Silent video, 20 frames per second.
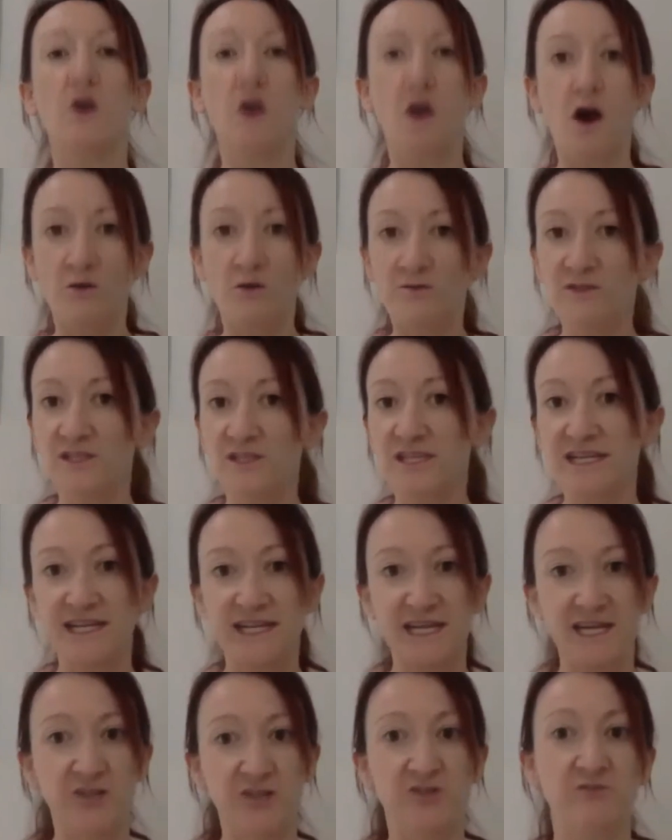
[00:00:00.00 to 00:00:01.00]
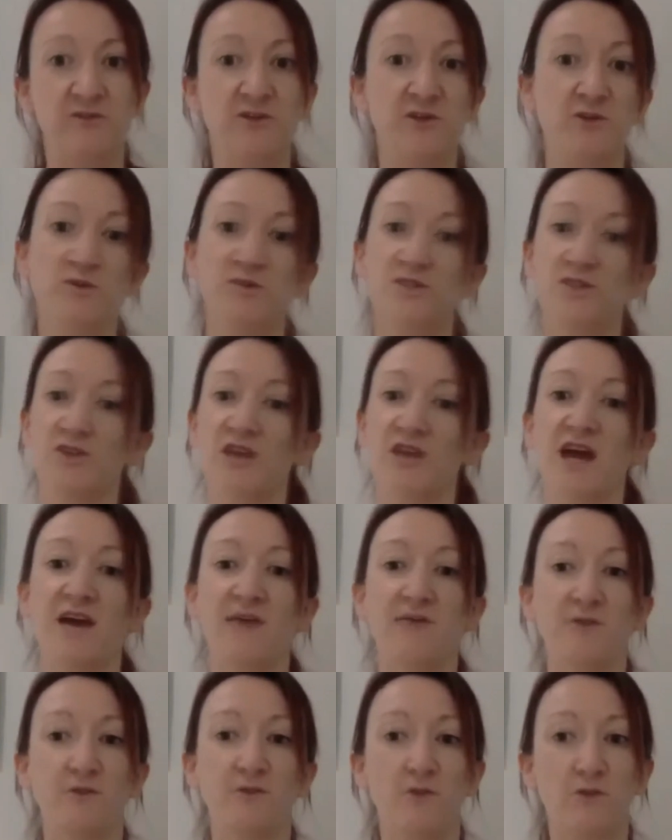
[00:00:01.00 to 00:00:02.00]
Obviously, each of you is going to
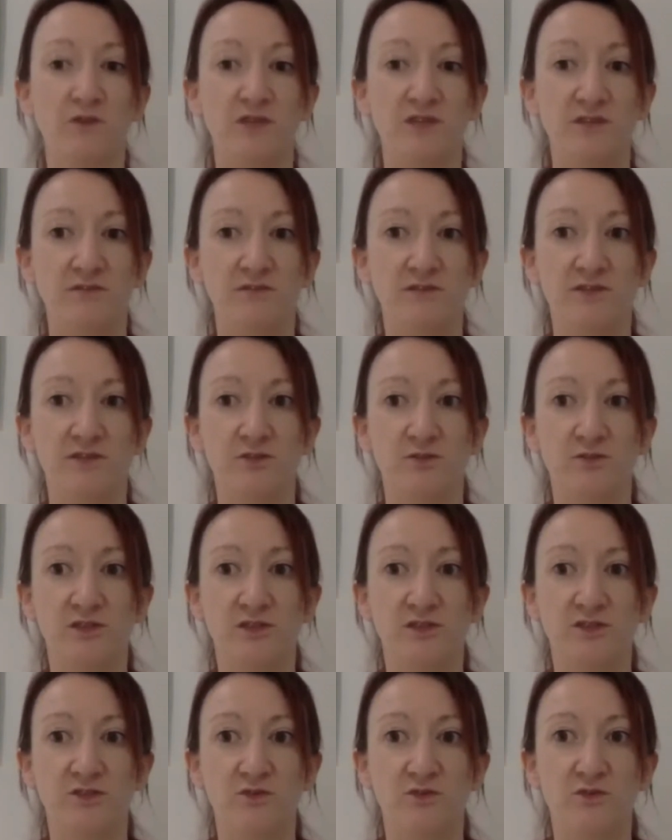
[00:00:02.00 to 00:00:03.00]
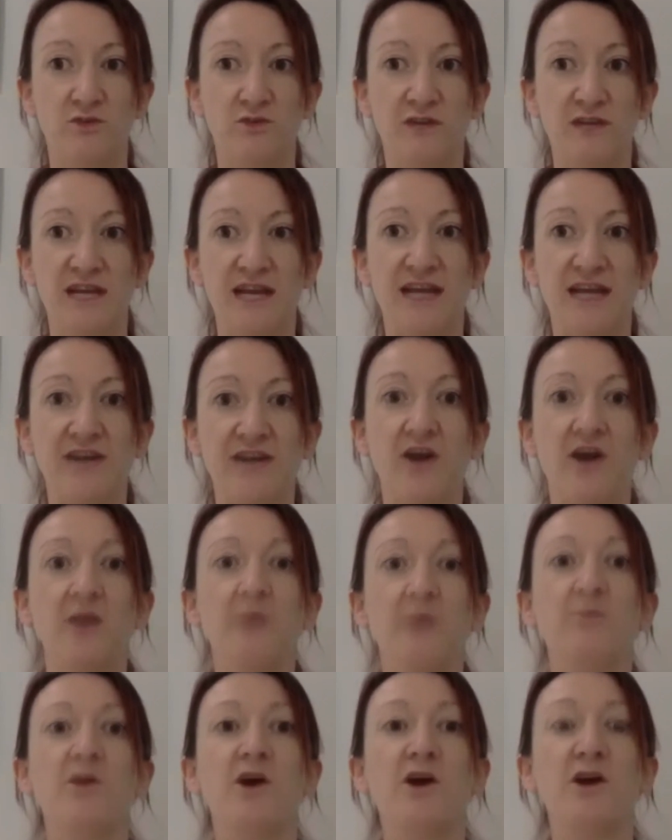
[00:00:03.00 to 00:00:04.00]
have your own individual story, and
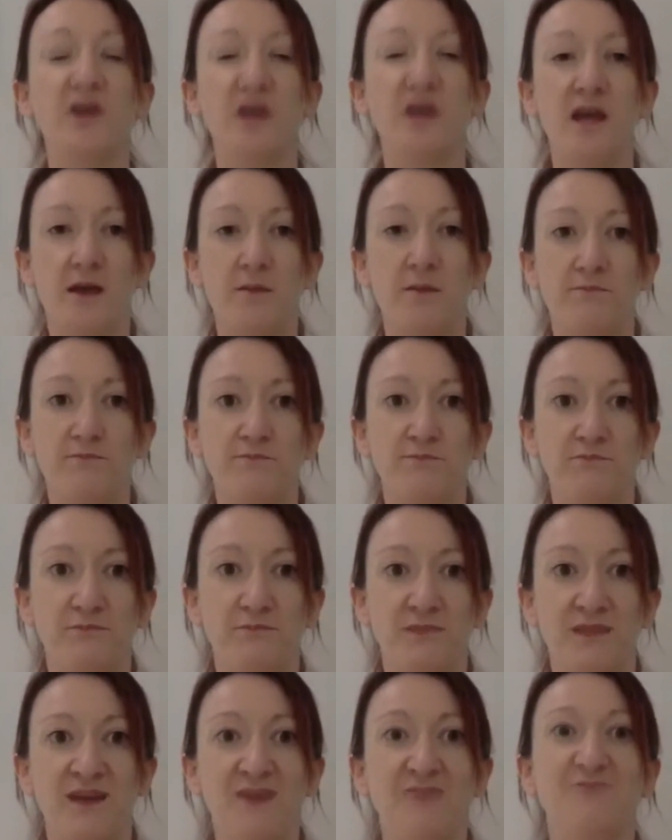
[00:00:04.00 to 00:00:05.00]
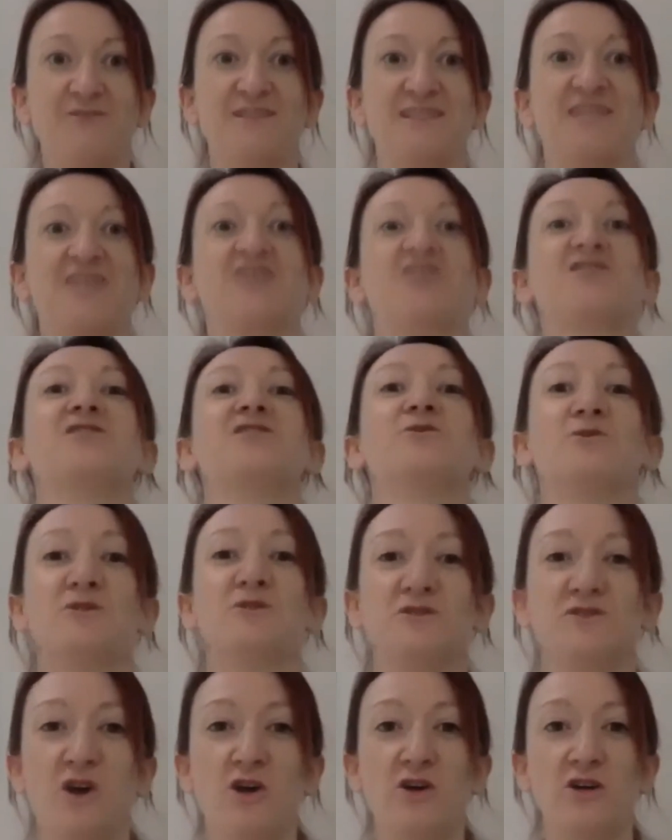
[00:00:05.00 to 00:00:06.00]
I'm not a physician
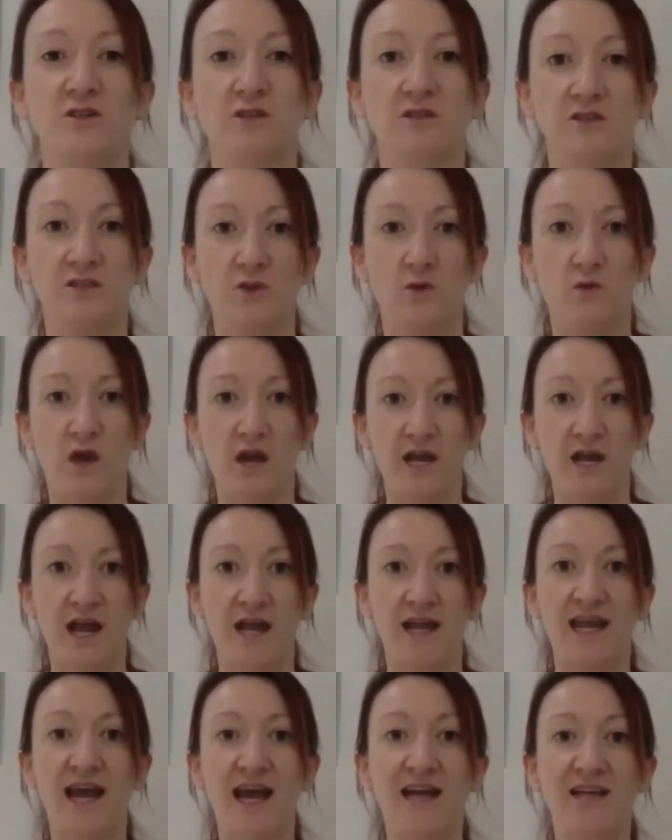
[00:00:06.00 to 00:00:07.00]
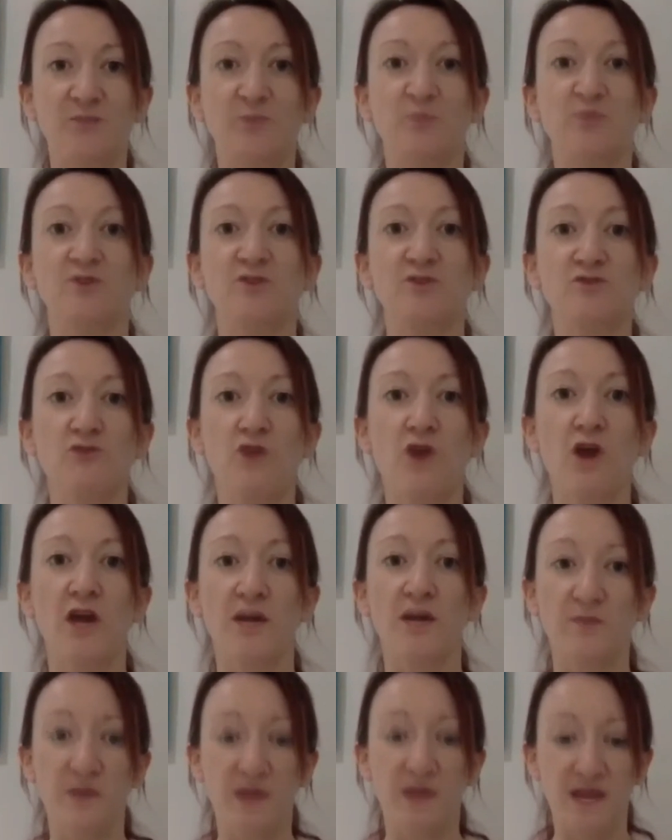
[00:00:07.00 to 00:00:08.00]
or a doctor, so I can't
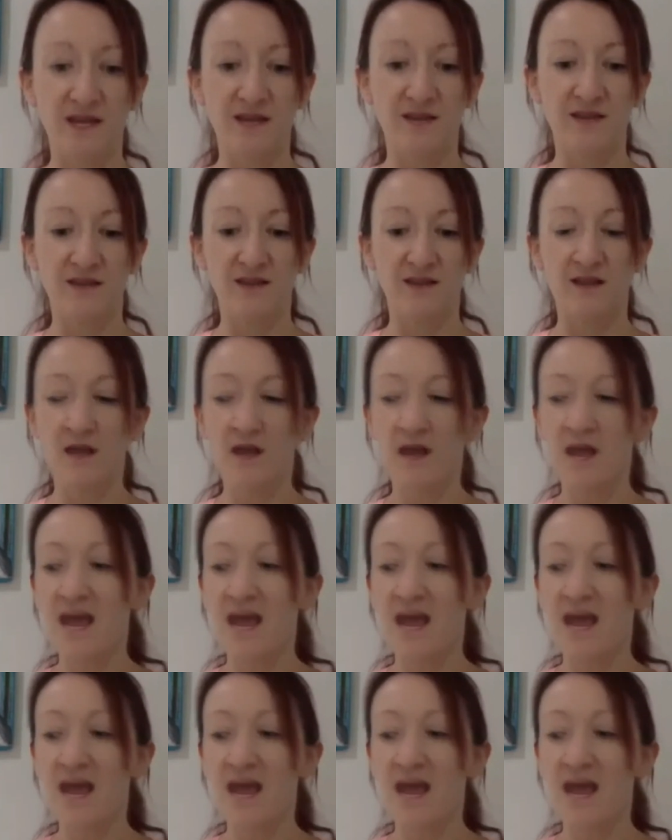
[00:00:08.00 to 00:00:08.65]
prescribe anything.